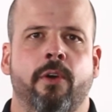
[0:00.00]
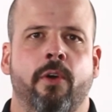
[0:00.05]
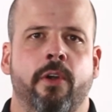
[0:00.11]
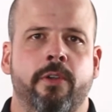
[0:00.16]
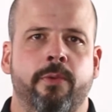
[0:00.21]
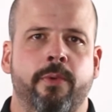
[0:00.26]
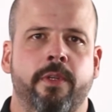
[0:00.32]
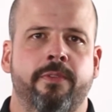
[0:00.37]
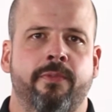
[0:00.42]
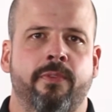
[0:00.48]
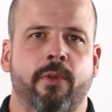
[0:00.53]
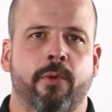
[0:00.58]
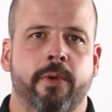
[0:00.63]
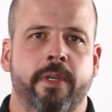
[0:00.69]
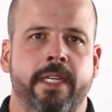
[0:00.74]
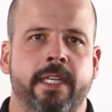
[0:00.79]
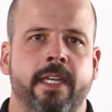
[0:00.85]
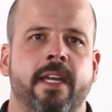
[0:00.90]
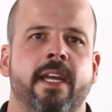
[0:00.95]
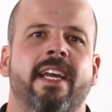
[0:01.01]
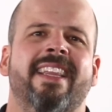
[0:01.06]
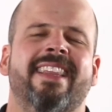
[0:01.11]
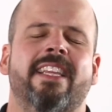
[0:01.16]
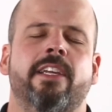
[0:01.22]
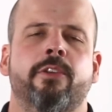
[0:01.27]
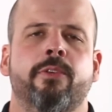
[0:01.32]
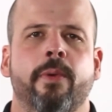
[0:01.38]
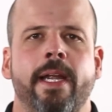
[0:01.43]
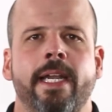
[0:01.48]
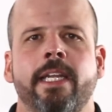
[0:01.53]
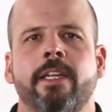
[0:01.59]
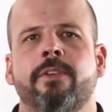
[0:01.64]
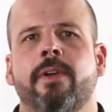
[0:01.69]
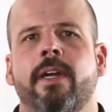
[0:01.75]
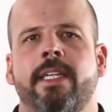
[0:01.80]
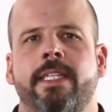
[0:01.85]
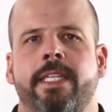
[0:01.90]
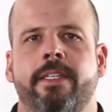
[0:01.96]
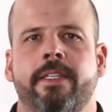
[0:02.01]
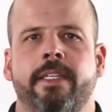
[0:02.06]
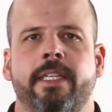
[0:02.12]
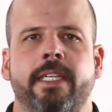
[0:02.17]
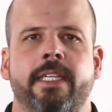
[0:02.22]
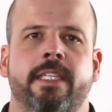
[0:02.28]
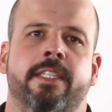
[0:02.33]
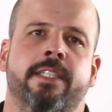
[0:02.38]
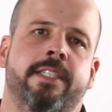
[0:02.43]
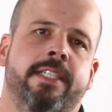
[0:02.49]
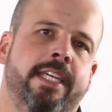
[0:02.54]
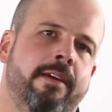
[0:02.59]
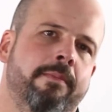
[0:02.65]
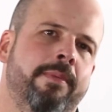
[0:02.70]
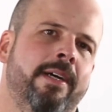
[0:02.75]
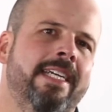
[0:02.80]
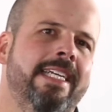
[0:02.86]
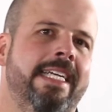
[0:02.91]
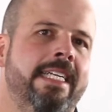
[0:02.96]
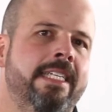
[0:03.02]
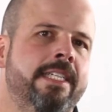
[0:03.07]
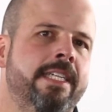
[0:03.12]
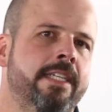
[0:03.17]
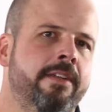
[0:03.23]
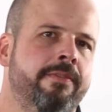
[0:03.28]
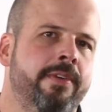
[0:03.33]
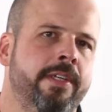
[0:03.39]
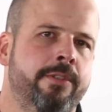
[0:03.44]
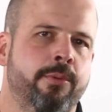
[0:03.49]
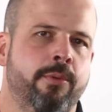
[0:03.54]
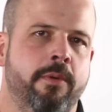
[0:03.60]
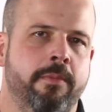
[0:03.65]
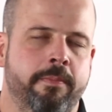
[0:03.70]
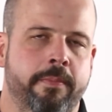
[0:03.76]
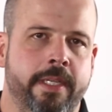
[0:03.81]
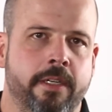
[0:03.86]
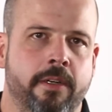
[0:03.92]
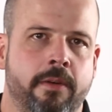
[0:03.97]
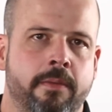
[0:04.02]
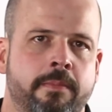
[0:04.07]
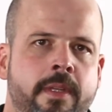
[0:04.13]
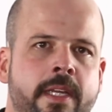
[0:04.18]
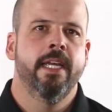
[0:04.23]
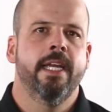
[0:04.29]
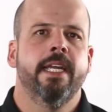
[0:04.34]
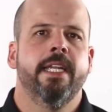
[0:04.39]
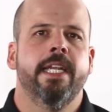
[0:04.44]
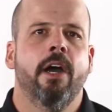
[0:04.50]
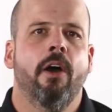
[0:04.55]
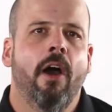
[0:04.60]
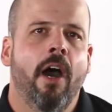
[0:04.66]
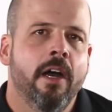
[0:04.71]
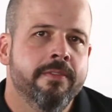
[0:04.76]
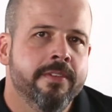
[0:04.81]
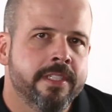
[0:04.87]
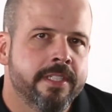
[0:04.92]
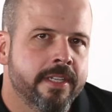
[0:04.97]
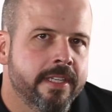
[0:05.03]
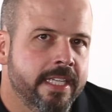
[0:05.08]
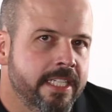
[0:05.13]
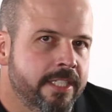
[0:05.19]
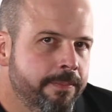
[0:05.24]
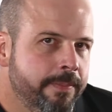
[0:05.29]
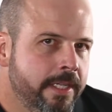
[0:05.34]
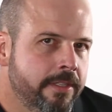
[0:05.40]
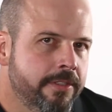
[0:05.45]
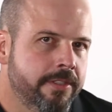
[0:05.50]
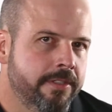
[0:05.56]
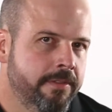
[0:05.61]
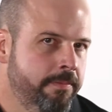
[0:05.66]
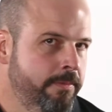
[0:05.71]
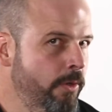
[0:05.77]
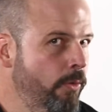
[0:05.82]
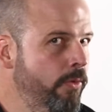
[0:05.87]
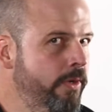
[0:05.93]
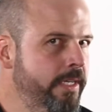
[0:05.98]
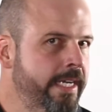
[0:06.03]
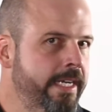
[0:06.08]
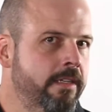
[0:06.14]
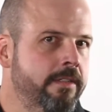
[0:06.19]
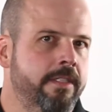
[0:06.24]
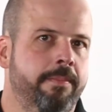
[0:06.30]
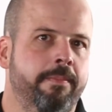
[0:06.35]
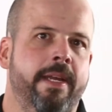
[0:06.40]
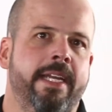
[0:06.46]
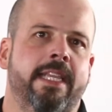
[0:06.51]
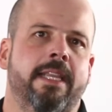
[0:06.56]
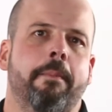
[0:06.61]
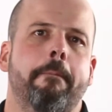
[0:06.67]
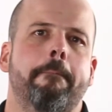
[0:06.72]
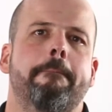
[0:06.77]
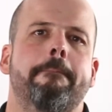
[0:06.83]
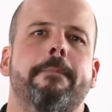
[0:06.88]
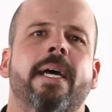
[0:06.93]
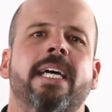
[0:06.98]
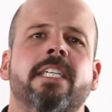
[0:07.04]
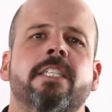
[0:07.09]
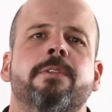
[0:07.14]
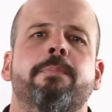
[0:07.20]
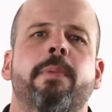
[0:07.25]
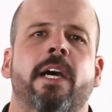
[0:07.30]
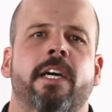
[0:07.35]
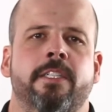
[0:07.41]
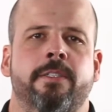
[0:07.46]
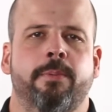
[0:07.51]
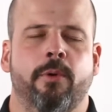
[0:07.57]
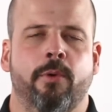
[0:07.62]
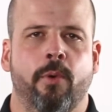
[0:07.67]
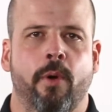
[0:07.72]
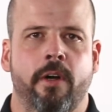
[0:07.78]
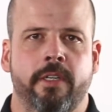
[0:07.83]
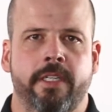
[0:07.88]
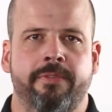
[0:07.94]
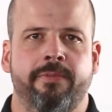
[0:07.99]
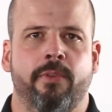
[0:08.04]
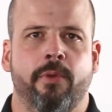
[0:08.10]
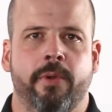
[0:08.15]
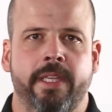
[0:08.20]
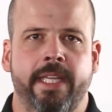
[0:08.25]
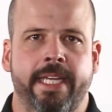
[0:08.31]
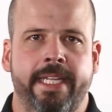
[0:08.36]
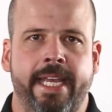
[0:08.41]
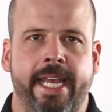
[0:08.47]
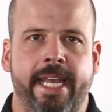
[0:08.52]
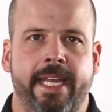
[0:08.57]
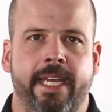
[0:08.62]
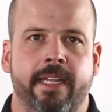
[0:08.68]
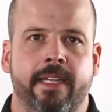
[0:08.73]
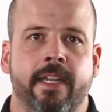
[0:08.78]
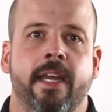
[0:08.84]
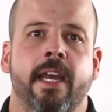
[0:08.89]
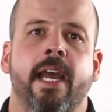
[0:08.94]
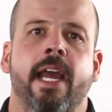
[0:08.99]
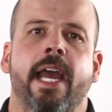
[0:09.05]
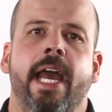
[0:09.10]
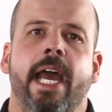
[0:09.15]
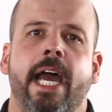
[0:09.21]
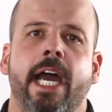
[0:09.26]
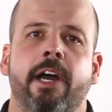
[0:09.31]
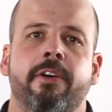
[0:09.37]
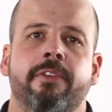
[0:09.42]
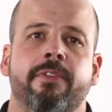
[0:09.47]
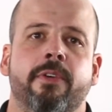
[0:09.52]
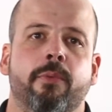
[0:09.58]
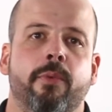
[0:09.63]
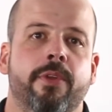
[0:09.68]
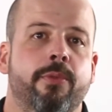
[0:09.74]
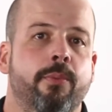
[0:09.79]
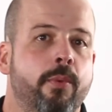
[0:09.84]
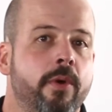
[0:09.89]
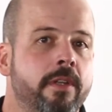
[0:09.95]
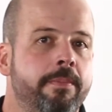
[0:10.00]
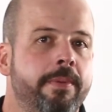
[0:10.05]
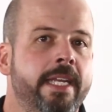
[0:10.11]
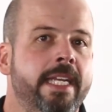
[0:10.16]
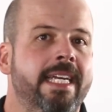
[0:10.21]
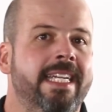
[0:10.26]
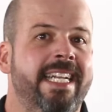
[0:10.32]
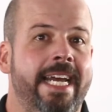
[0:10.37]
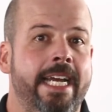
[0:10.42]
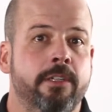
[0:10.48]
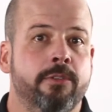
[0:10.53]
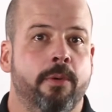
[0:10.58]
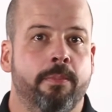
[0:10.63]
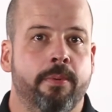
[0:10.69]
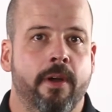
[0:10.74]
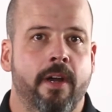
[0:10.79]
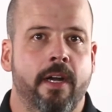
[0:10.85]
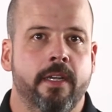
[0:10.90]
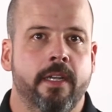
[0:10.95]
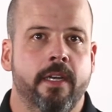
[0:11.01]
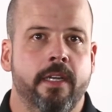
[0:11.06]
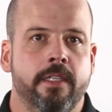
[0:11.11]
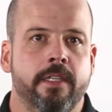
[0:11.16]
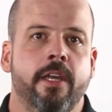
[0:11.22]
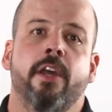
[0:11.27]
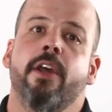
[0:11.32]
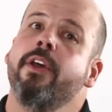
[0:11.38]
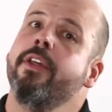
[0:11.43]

hardwood flooring, the grading criteria is set by each individual mill. Now, obviously these mills are going out to make the best possible quality flooring they can. However, with wood being a natural product,